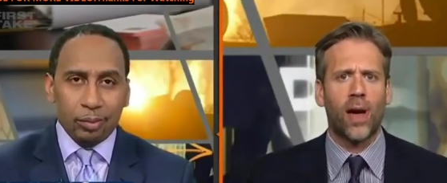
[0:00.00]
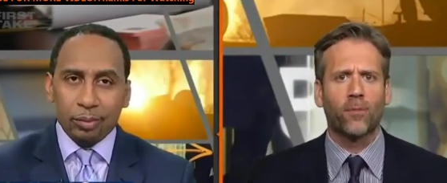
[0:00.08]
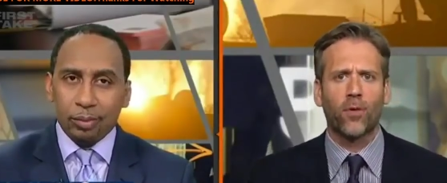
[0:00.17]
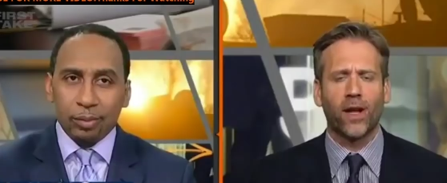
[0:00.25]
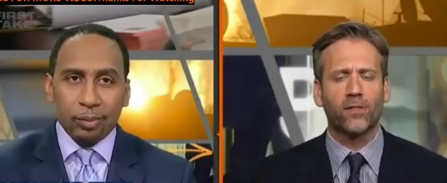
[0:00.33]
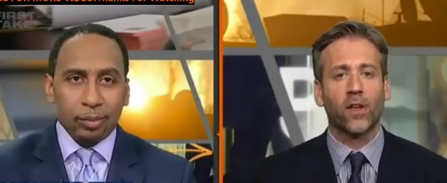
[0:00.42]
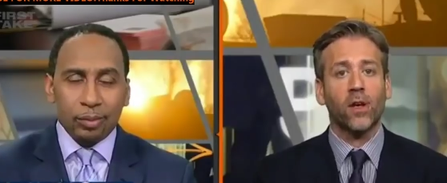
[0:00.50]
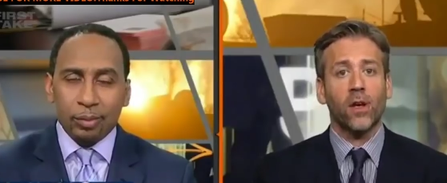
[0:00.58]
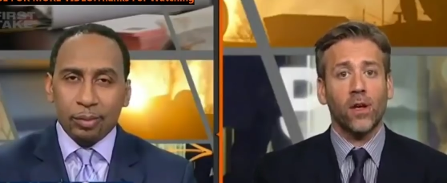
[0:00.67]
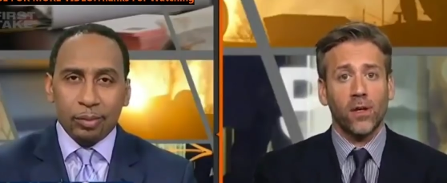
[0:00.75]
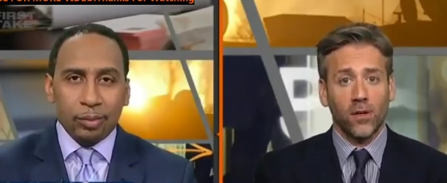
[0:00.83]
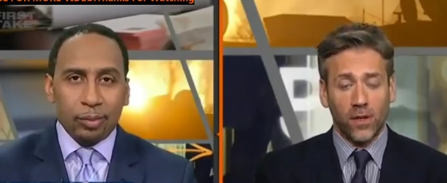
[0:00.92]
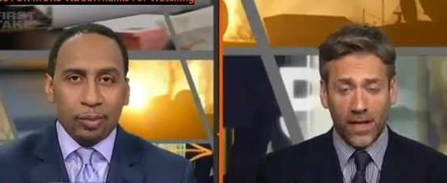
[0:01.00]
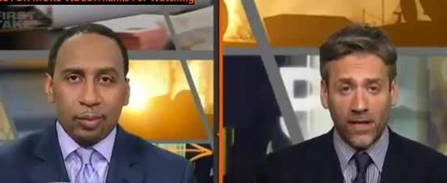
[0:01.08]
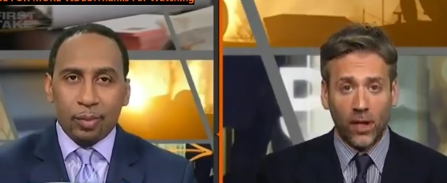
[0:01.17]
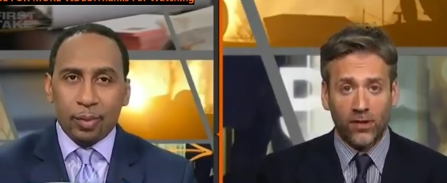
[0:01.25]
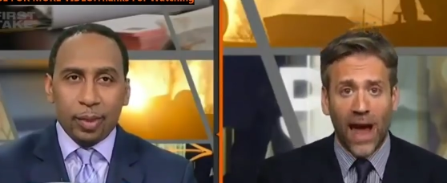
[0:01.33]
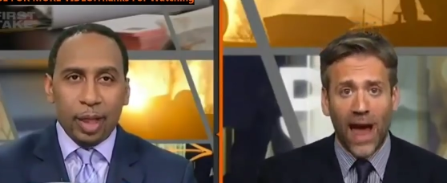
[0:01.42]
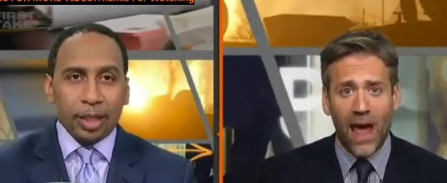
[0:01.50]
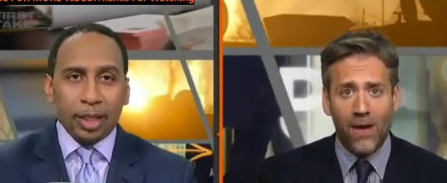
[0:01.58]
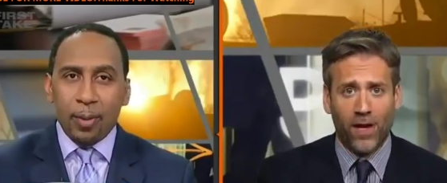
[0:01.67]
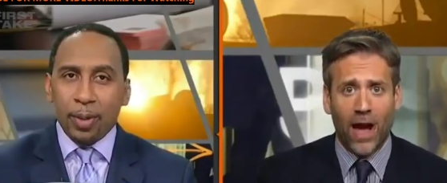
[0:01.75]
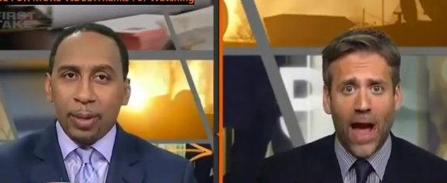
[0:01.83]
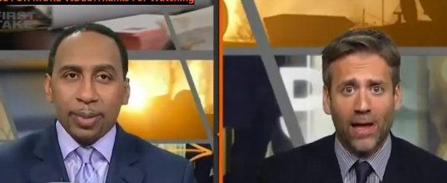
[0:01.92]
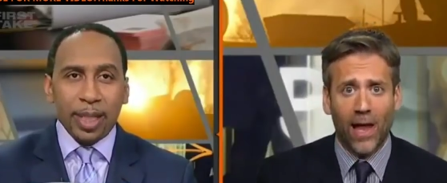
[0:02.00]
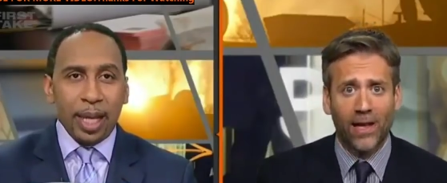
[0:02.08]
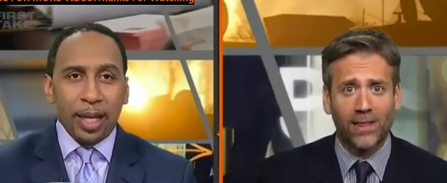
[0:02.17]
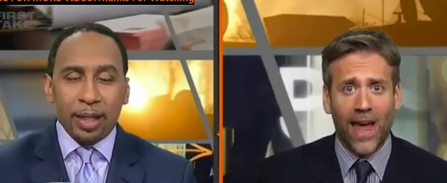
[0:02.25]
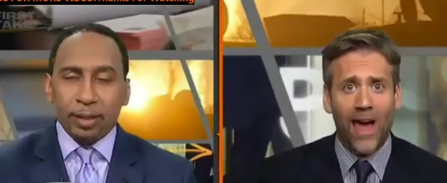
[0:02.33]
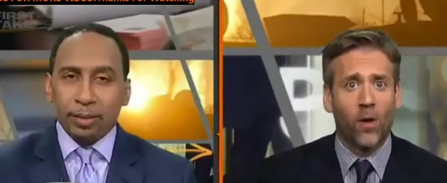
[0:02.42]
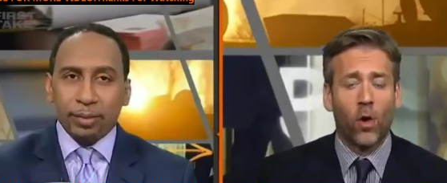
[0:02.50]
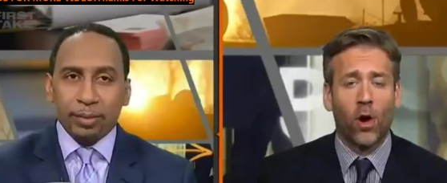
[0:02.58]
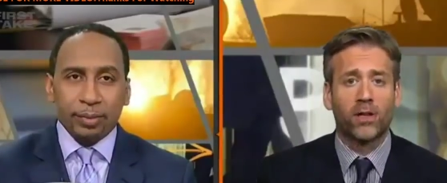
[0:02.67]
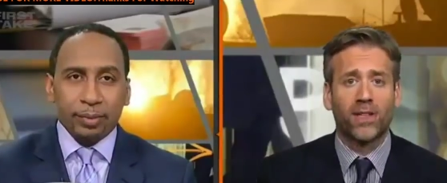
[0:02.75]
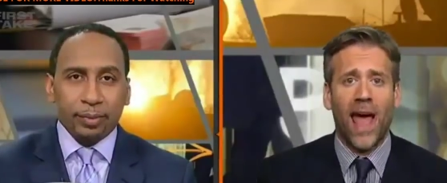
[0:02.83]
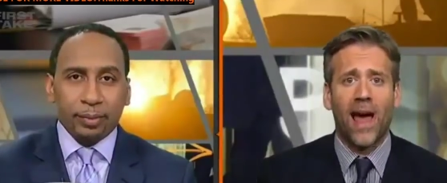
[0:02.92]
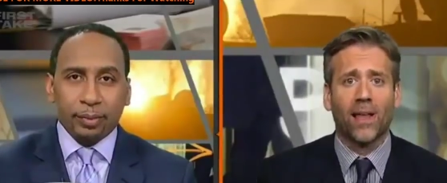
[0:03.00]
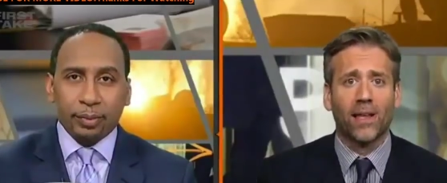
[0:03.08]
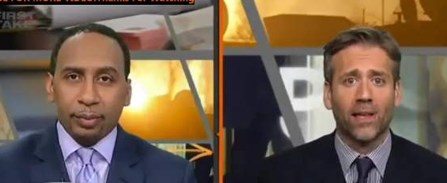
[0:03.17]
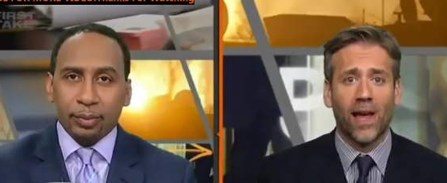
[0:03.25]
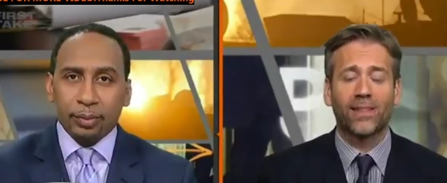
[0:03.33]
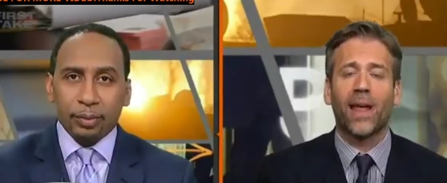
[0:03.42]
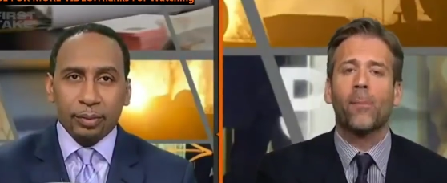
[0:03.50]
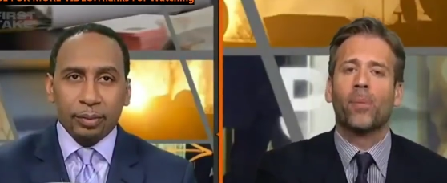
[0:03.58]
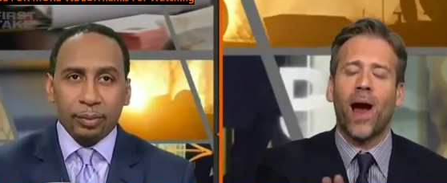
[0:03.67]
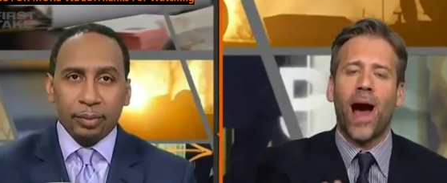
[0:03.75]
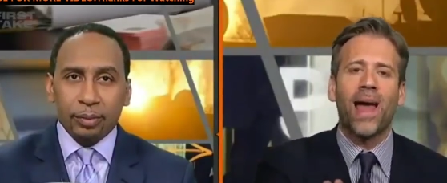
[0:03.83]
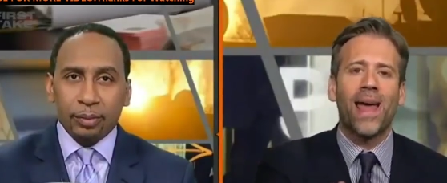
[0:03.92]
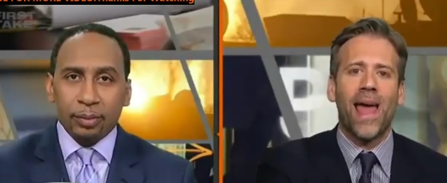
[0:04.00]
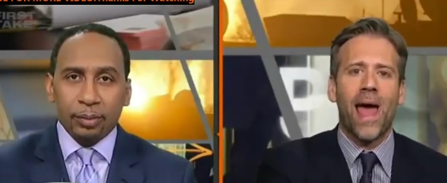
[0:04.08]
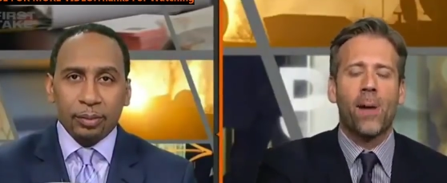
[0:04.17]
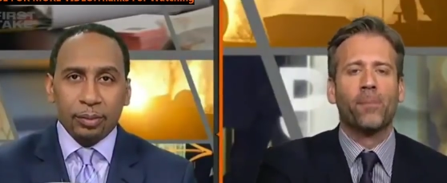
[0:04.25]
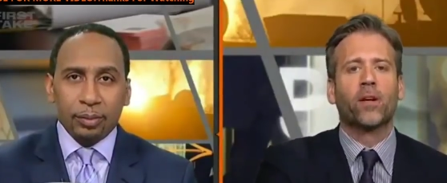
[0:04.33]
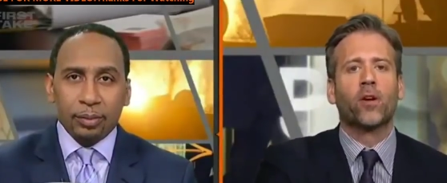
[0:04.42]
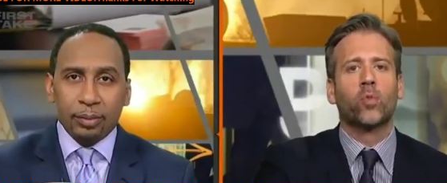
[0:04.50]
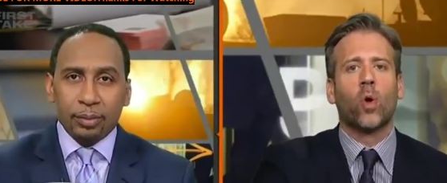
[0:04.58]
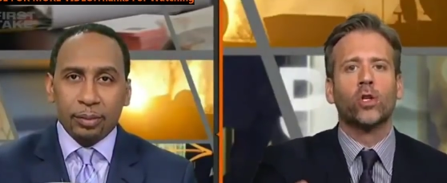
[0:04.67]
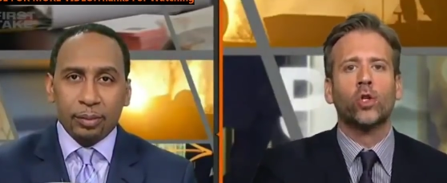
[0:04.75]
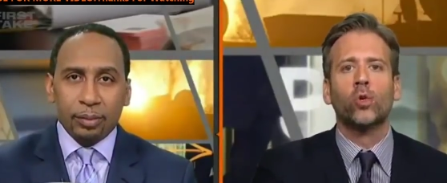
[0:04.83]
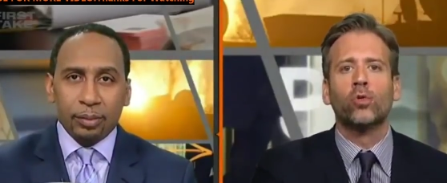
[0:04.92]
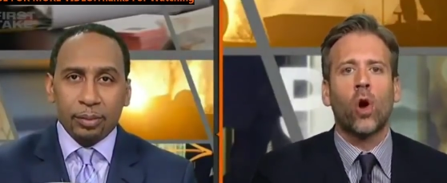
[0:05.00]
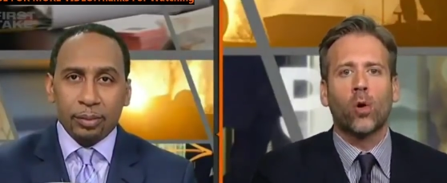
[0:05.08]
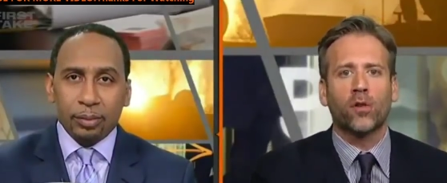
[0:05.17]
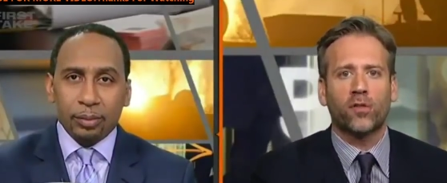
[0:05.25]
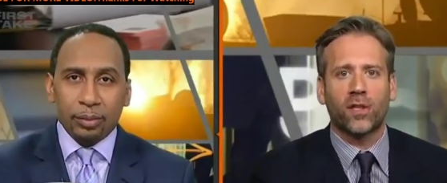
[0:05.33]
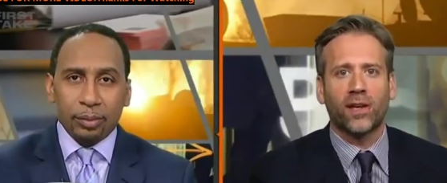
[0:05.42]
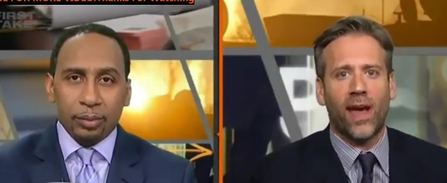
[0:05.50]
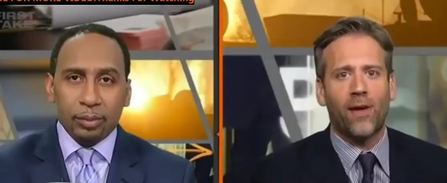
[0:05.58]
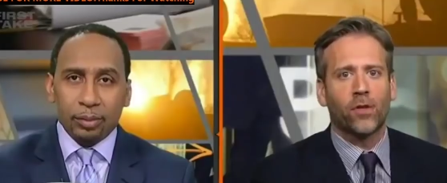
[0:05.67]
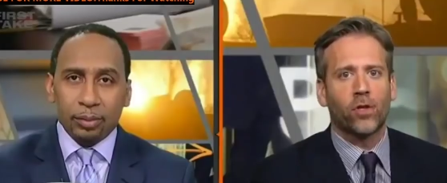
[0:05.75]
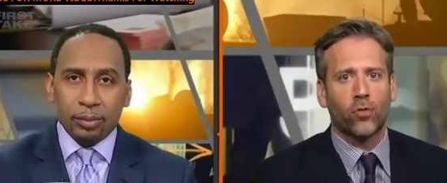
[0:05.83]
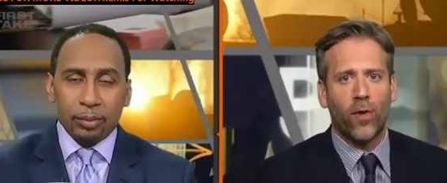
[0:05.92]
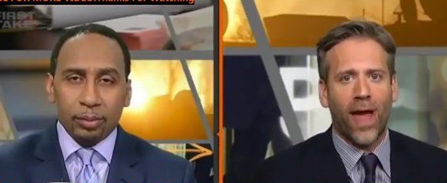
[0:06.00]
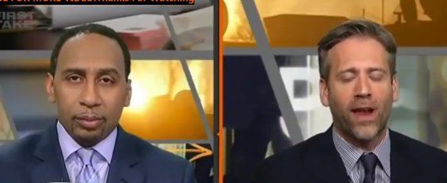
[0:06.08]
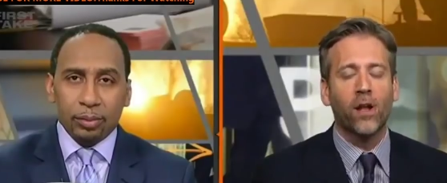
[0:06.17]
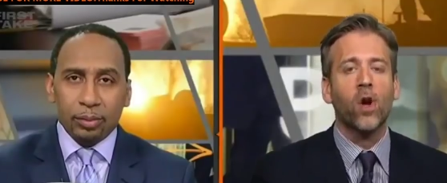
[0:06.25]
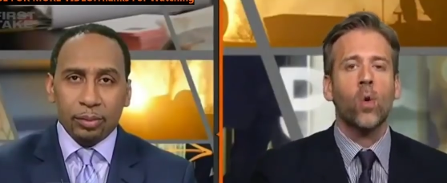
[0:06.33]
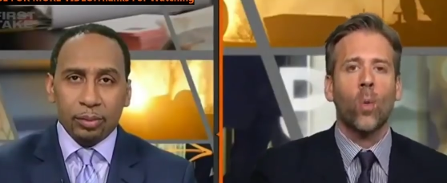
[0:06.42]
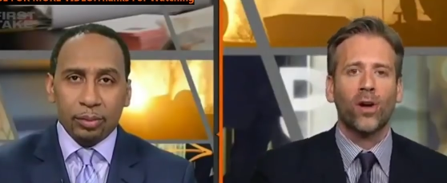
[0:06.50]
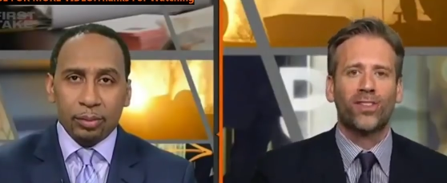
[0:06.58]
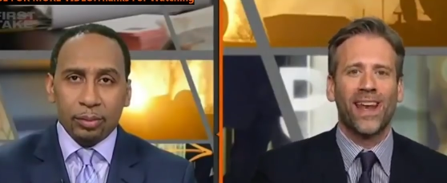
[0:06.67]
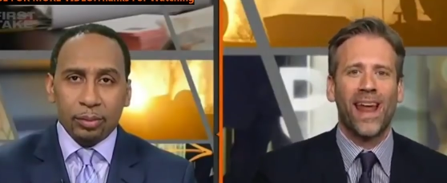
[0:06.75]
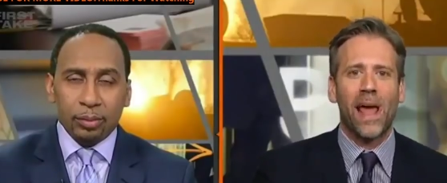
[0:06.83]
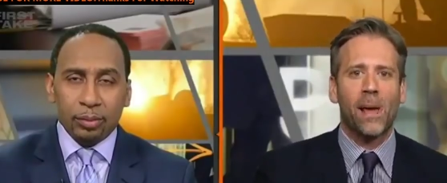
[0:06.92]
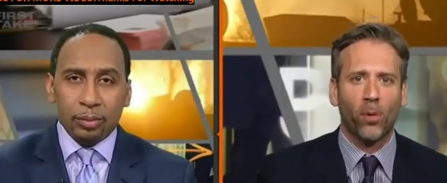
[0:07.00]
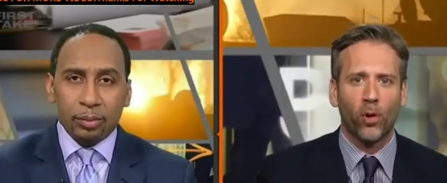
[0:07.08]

Speaker 1: but I am because what you noticed in Kevin Durant was enabled by the presence of Steph Curry, an MVP,